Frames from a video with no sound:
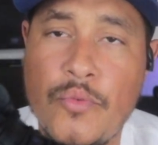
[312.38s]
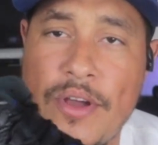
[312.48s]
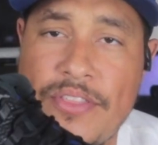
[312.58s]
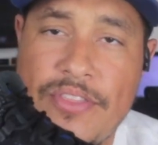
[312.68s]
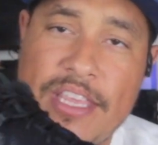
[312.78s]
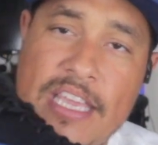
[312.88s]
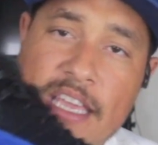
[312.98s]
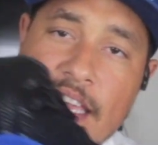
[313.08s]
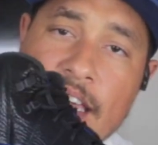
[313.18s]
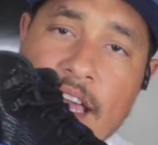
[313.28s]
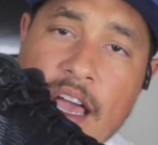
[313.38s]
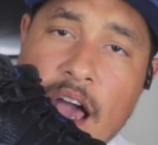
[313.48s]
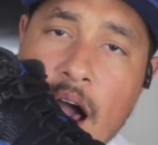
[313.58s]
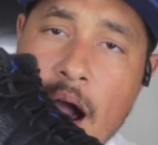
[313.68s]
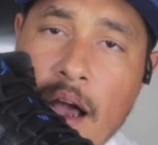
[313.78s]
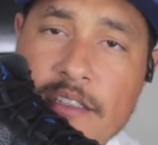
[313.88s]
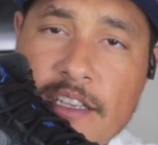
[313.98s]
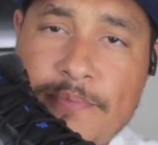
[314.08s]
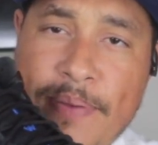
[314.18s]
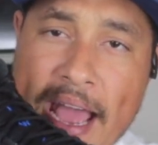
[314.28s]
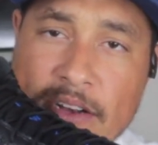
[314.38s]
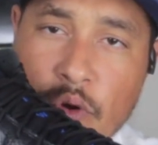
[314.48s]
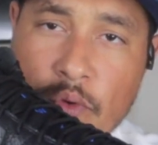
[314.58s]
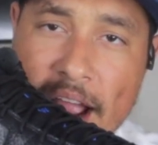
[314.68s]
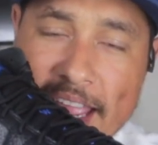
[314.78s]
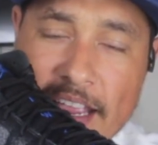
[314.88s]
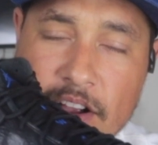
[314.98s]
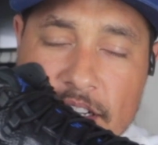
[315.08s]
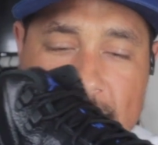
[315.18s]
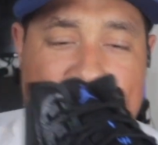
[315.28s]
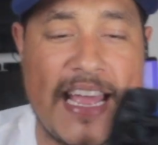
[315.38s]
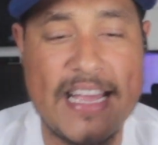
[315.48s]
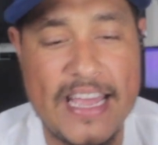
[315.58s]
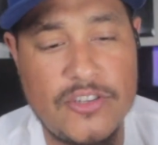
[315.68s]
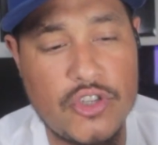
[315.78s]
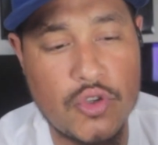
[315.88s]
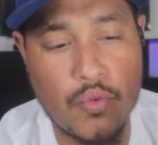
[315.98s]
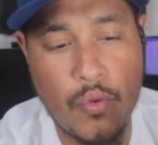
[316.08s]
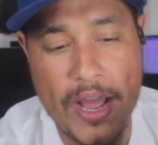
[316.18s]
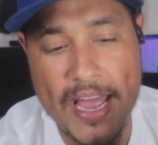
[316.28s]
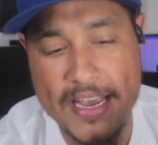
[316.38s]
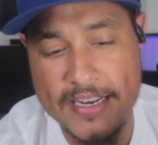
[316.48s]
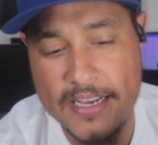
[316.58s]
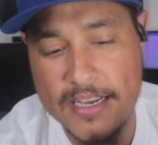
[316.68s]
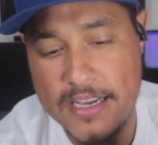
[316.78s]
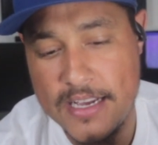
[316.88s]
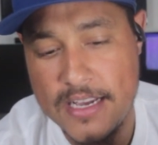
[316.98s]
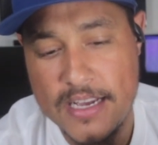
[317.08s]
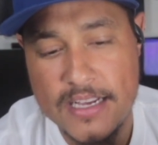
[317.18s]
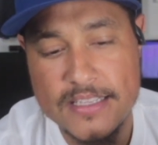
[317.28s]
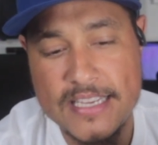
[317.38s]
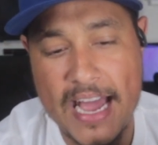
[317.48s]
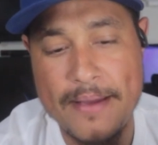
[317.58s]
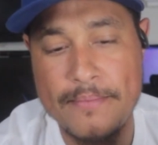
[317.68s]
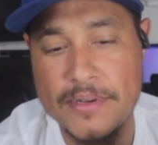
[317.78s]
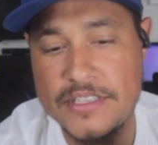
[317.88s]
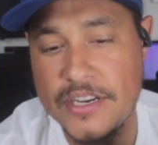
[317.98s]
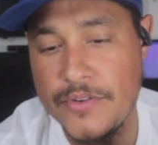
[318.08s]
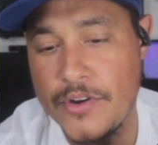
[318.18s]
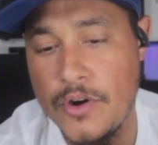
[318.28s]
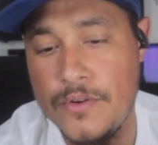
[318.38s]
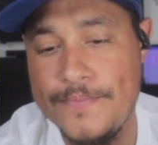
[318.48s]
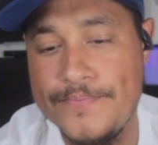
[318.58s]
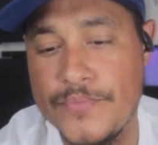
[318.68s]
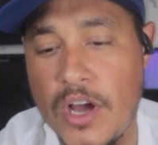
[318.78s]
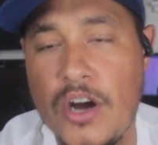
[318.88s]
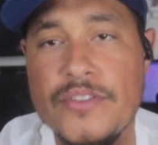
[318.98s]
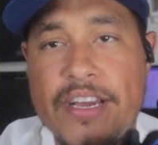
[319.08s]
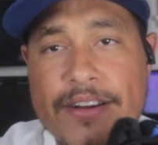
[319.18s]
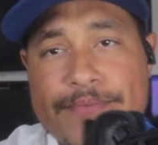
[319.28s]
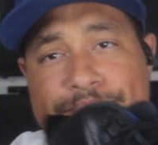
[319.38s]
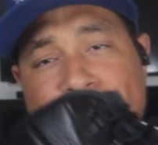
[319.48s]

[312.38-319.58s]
with the this panel right here. It's like a suede type material on there.